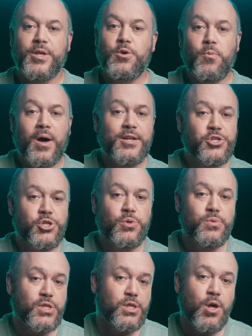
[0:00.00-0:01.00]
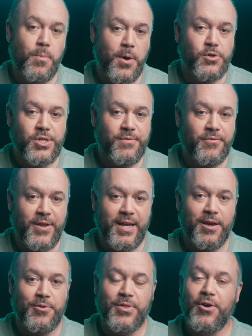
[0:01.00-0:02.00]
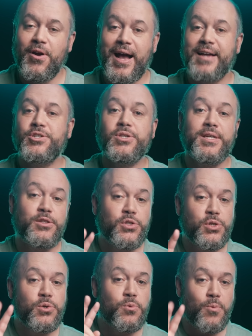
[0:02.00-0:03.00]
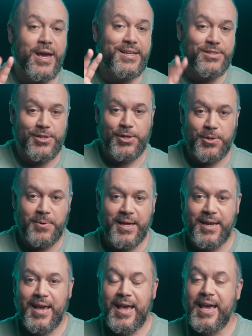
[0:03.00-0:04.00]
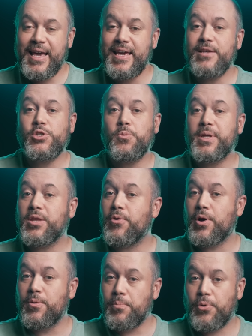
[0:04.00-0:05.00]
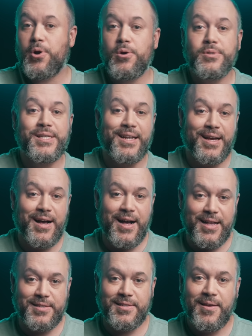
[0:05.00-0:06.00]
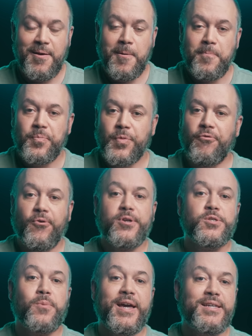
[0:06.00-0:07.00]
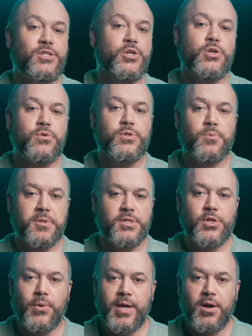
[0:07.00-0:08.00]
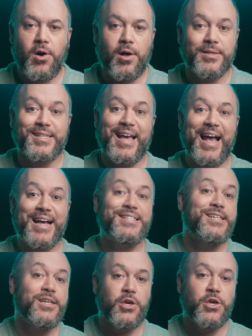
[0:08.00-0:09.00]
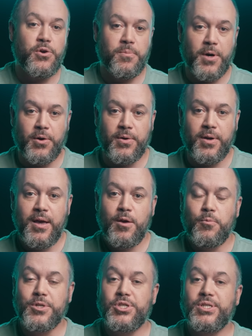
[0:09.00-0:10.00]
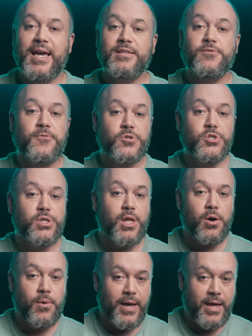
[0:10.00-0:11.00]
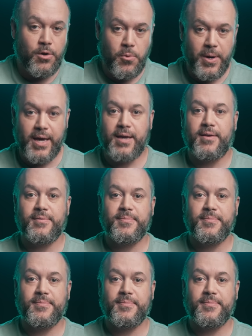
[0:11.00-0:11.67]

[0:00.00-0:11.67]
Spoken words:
When you want to shoot slow motion video, there are actually two ways to do it, each with their own pros and cons. The first way is to use what Sony calls S&Q mode, which stands for slow and quick.